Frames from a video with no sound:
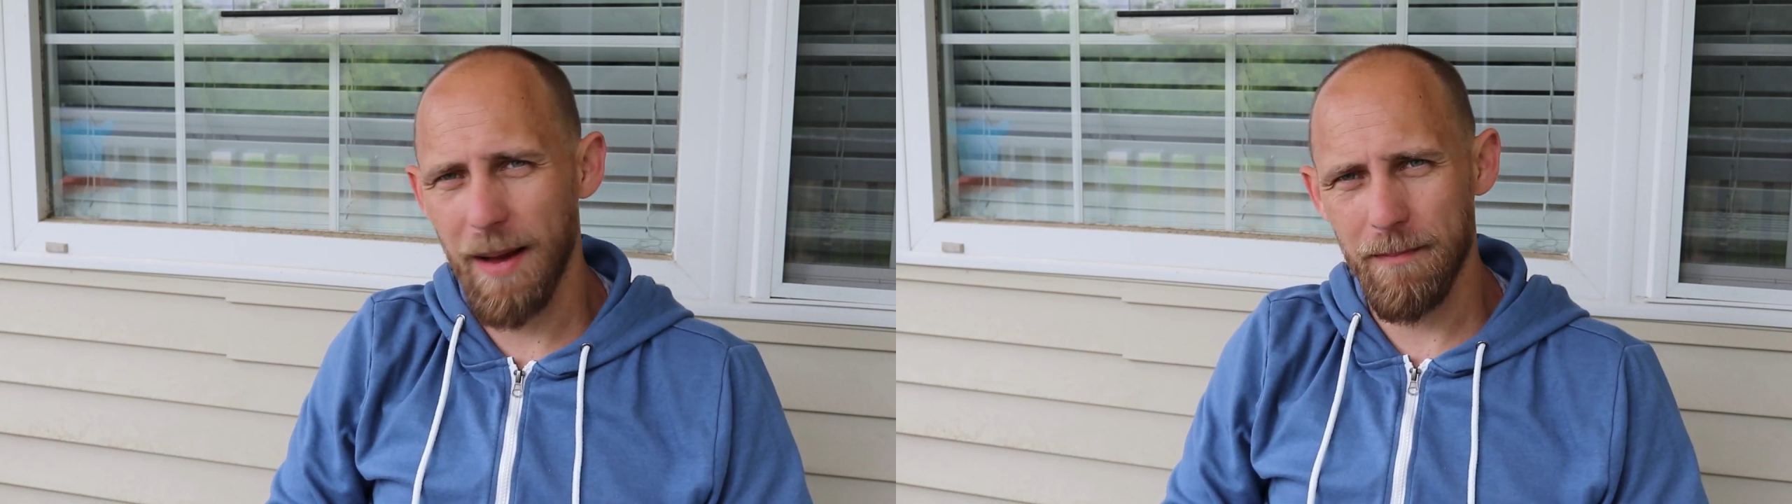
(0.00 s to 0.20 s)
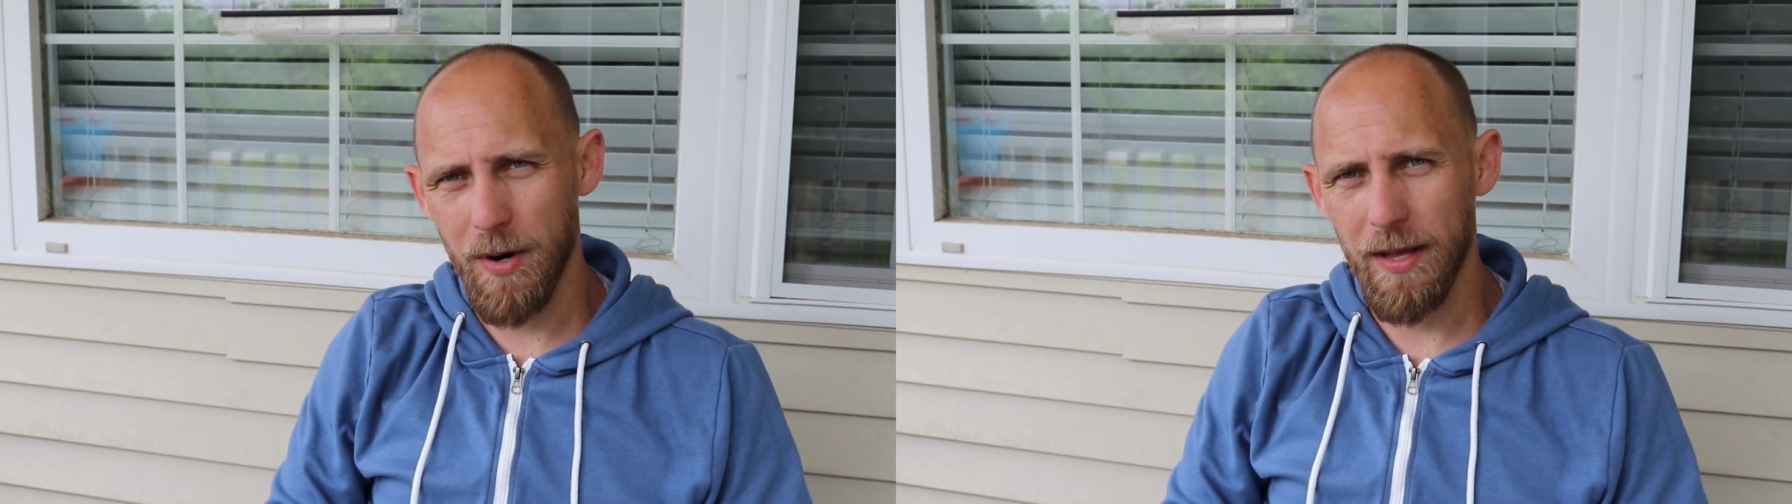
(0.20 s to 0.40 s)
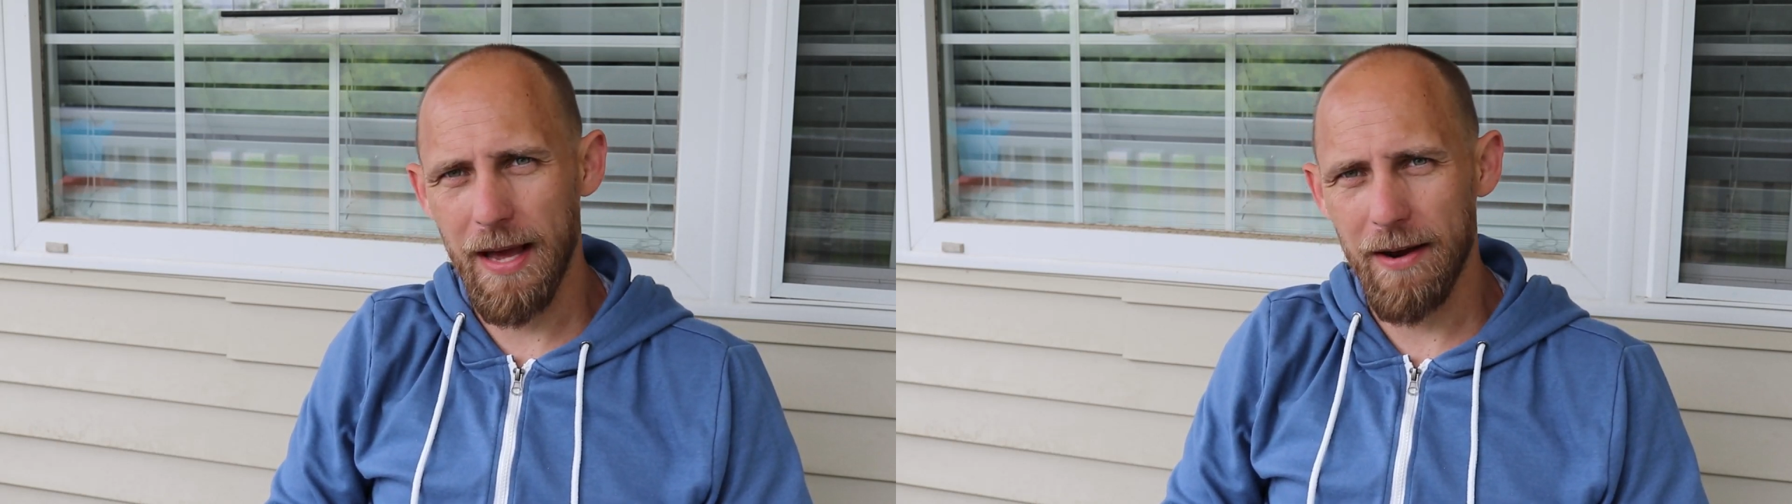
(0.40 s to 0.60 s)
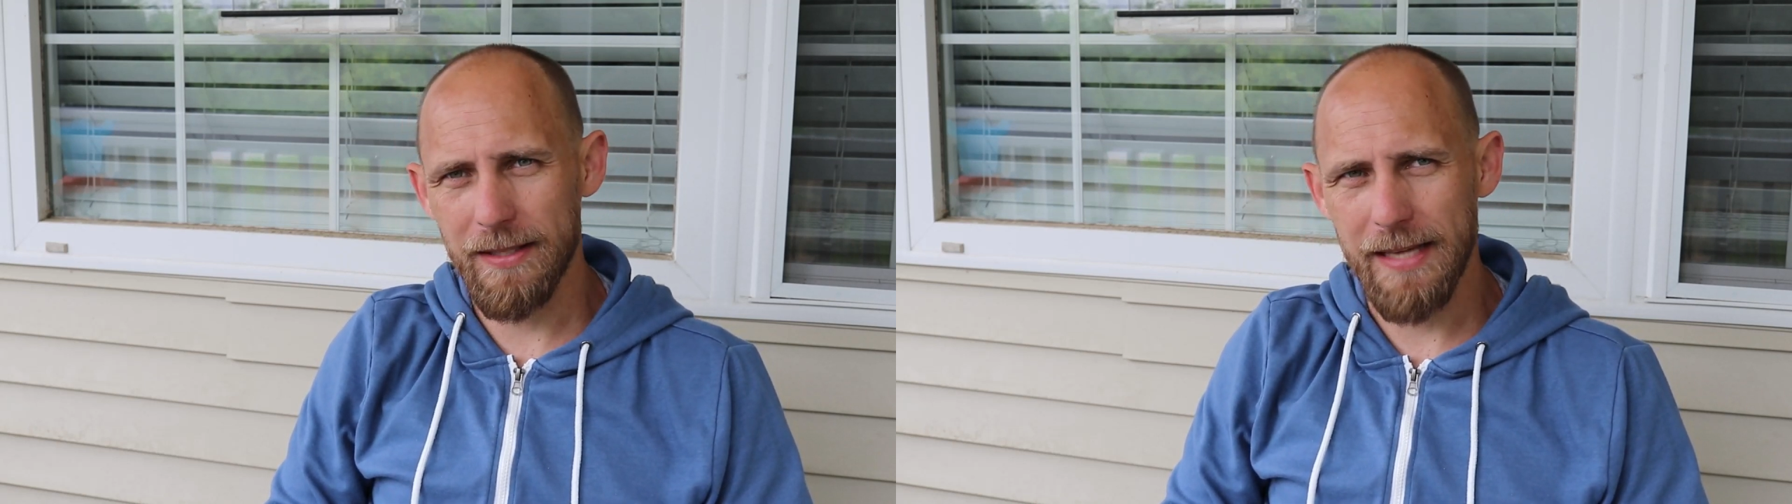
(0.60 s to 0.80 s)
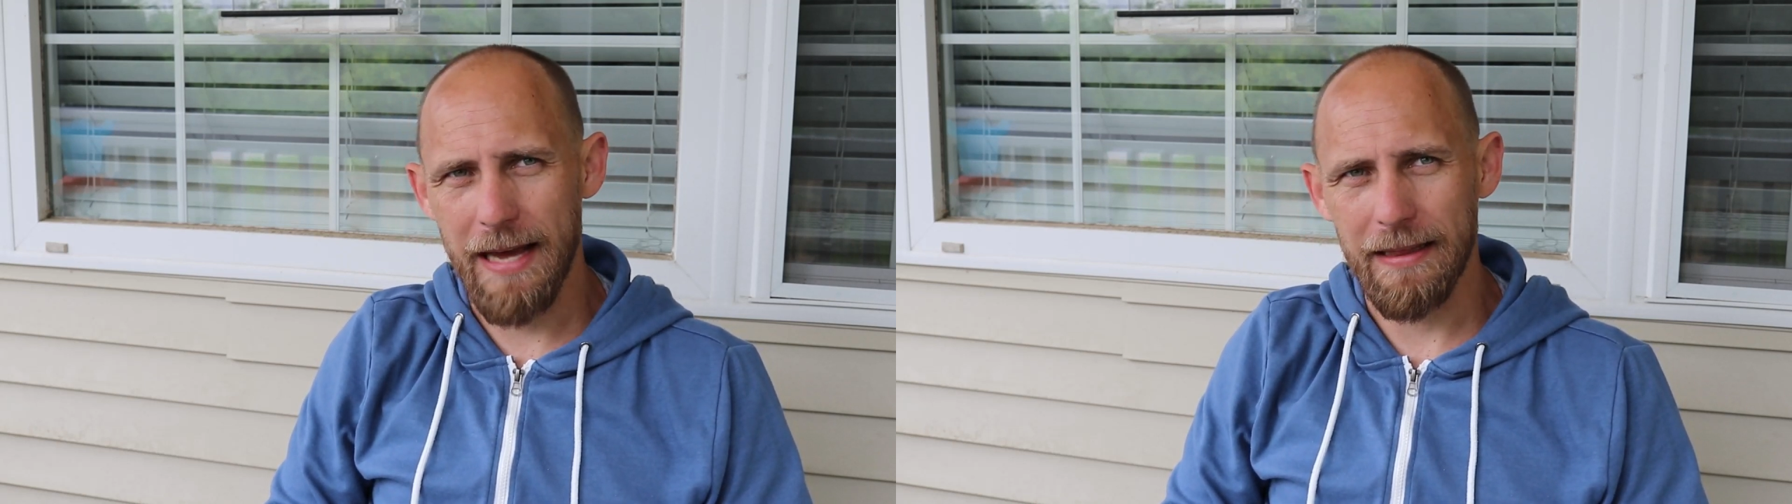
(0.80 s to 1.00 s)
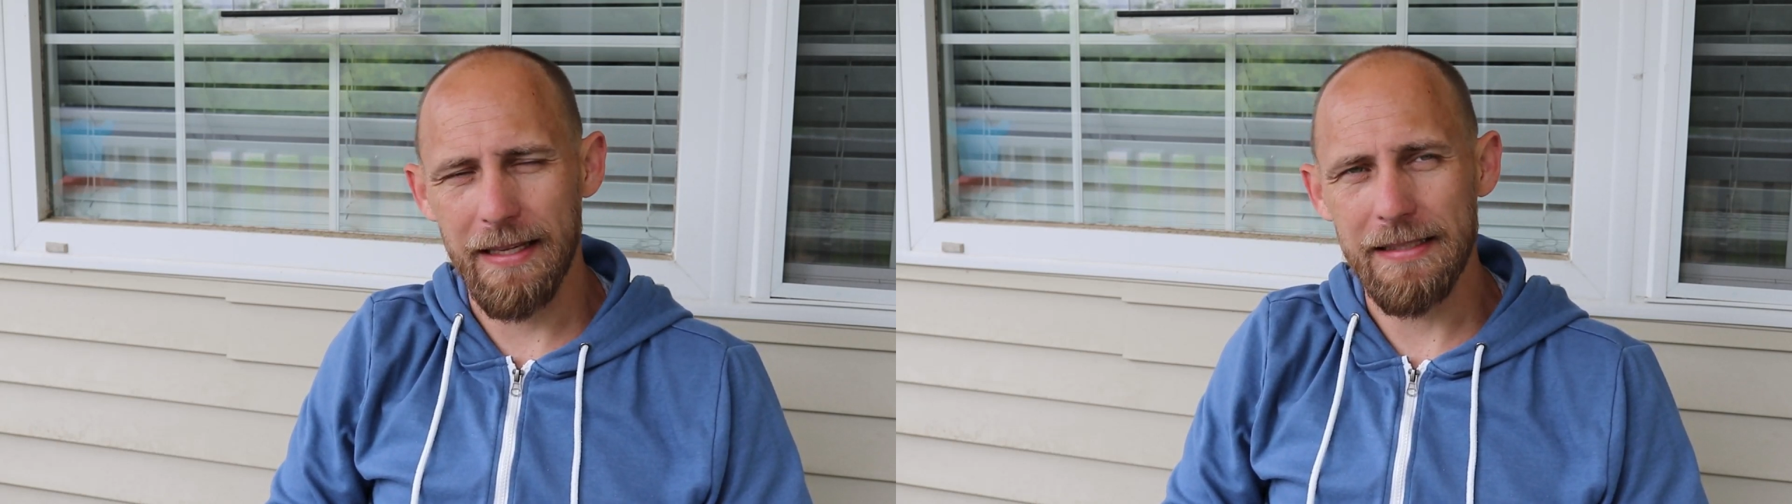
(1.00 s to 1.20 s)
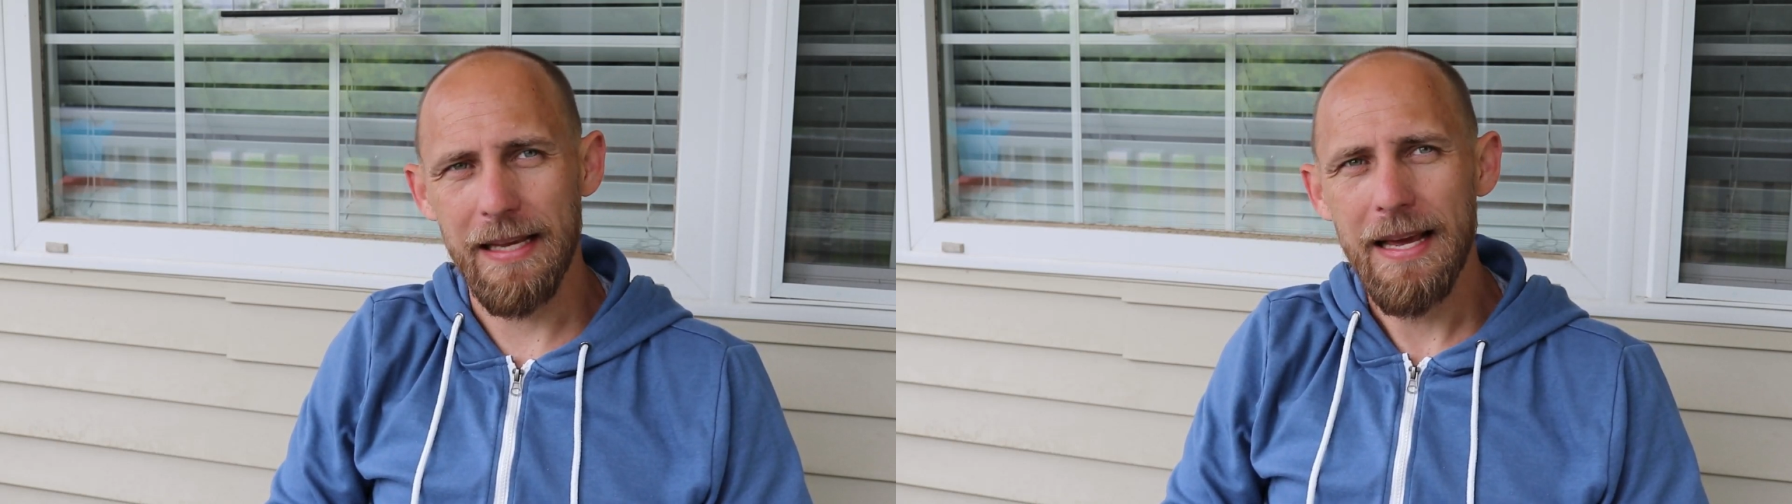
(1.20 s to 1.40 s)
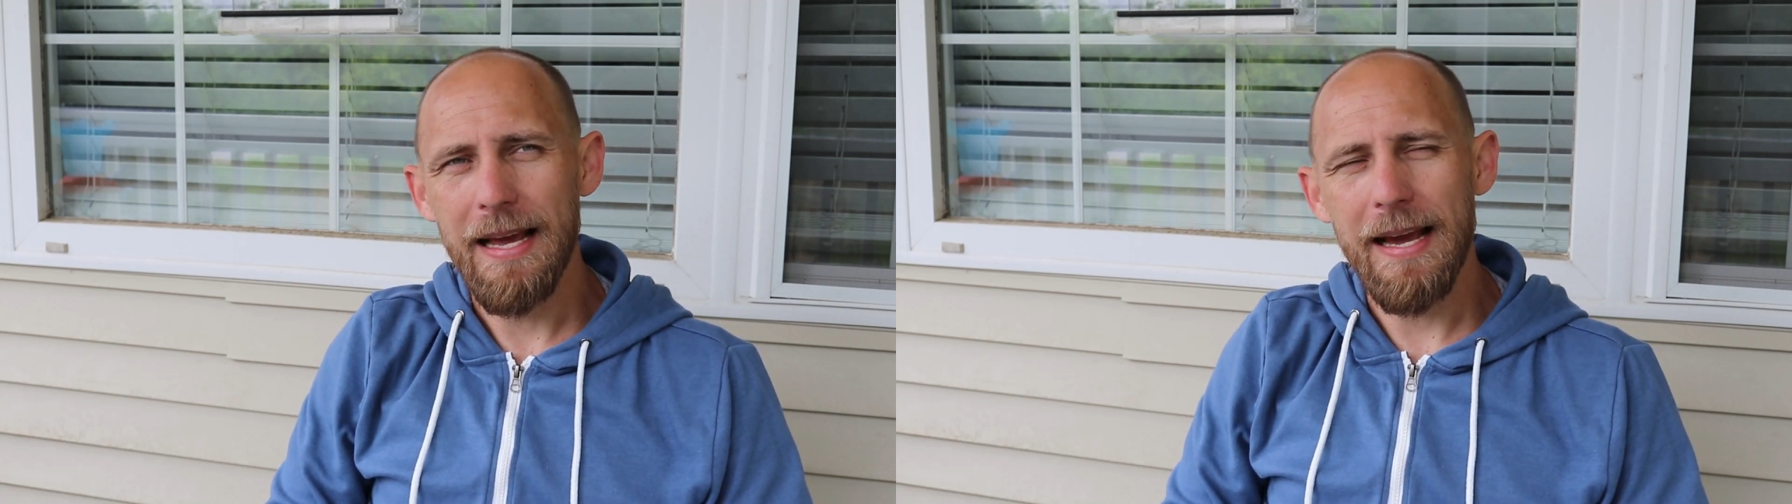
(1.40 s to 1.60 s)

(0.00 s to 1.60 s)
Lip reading: at burning out its athletes,